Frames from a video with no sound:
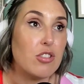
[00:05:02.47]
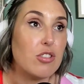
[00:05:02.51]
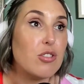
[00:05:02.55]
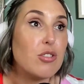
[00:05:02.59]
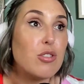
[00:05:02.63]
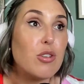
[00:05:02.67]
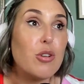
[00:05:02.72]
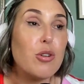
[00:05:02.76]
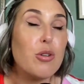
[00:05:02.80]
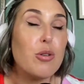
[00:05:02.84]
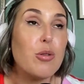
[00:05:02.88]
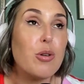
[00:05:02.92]

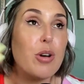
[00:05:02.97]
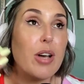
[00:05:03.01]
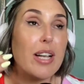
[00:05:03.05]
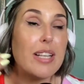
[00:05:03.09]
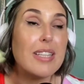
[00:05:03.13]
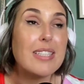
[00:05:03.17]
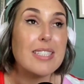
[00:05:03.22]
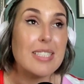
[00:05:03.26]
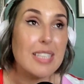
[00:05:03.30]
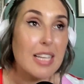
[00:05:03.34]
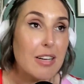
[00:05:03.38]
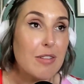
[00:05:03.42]
So
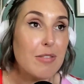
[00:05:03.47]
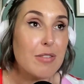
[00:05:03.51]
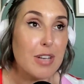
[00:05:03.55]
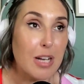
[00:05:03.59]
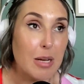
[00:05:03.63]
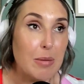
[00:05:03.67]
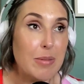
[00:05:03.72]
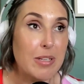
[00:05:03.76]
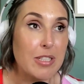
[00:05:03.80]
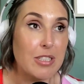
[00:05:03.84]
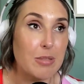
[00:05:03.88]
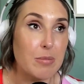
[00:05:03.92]
instead of
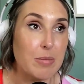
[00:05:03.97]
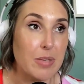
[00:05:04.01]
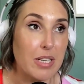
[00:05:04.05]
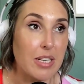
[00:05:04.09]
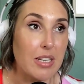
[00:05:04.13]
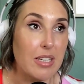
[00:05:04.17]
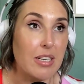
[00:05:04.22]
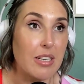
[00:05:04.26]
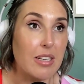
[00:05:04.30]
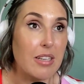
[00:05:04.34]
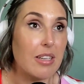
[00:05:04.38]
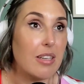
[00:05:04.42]
coming to
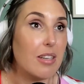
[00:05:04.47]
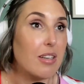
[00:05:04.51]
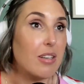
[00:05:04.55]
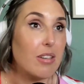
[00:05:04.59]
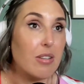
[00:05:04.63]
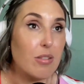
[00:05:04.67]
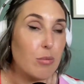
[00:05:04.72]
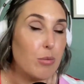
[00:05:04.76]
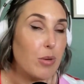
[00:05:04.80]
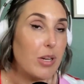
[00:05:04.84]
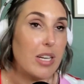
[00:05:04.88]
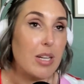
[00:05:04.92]
me
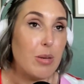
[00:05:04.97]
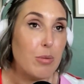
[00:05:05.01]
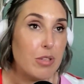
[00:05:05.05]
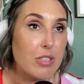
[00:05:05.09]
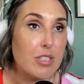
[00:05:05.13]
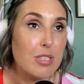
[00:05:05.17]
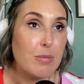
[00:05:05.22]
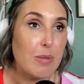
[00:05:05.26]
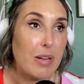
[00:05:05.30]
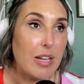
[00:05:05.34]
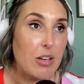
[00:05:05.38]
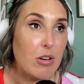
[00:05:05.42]
when he
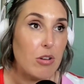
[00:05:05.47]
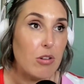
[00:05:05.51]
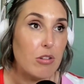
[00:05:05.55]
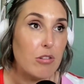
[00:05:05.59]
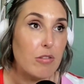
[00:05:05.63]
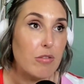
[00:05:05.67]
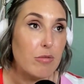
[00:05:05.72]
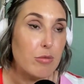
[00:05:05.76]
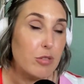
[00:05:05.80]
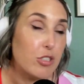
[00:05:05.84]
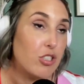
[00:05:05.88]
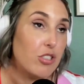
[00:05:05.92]
wants to play
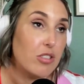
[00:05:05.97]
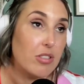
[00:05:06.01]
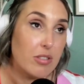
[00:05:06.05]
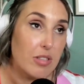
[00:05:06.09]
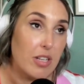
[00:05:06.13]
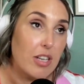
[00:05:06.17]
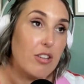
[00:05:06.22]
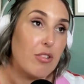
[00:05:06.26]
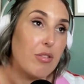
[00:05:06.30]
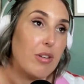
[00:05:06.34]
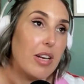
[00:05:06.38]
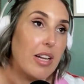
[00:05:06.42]
golf, which is
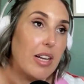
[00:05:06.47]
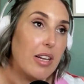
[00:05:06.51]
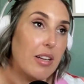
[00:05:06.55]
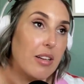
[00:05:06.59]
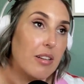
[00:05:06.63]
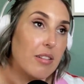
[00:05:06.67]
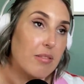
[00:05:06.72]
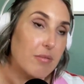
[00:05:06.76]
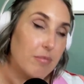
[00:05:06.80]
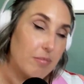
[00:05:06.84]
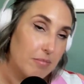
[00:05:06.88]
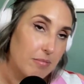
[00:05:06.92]
literally
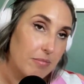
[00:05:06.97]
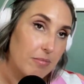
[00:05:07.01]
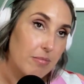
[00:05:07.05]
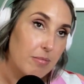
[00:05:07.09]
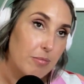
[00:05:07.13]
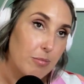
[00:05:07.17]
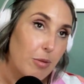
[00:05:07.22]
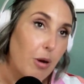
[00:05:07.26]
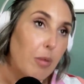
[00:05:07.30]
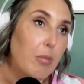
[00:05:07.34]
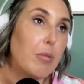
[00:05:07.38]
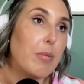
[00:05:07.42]

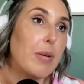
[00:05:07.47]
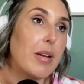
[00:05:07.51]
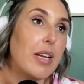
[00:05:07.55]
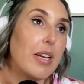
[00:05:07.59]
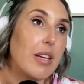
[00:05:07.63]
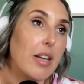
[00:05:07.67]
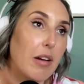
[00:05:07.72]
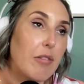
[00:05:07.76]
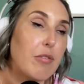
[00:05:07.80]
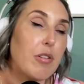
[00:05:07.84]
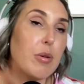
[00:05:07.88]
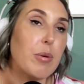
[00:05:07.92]
probably
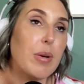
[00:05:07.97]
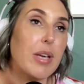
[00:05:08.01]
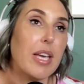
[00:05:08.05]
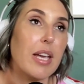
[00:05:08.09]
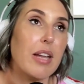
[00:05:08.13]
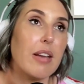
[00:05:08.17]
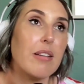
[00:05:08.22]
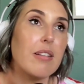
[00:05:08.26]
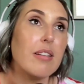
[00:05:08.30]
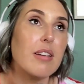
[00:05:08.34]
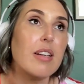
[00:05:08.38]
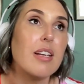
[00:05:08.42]
every
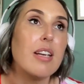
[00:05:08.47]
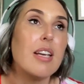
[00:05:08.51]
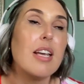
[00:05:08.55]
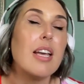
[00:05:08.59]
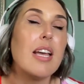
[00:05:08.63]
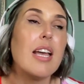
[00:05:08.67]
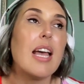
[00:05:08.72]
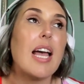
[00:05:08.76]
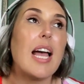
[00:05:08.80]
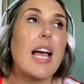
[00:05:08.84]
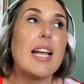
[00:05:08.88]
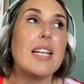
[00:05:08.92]
weekend,
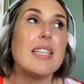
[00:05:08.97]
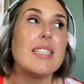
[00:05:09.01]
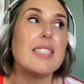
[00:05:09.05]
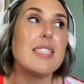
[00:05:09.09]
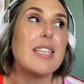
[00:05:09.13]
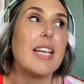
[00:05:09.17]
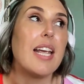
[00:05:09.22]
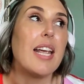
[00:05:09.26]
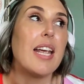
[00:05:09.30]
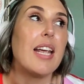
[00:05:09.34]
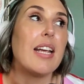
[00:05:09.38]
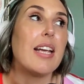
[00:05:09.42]
and
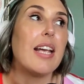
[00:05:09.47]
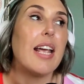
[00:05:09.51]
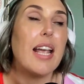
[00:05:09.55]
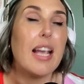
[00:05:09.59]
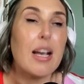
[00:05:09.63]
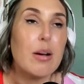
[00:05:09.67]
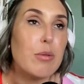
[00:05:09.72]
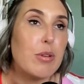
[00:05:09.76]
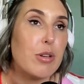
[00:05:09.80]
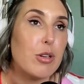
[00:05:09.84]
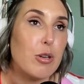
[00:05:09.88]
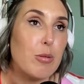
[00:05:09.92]
saying, hey, I
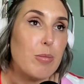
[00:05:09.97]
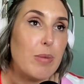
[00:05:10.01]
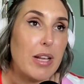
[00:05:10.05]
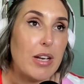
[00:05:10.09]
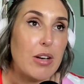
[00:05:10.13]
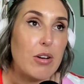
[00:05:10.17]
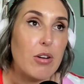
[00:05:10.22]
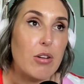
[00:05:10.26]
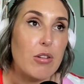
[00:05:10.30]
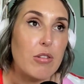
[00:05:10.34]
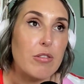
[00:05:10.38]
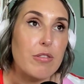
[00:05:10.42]
want to go play
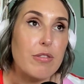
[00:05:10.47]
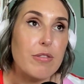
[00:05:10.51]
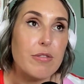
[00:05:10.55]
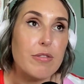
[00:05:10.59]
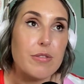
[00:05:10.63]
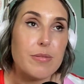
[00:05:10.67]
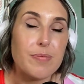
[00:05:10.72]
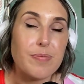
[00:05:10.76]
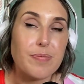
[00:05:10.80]
golf,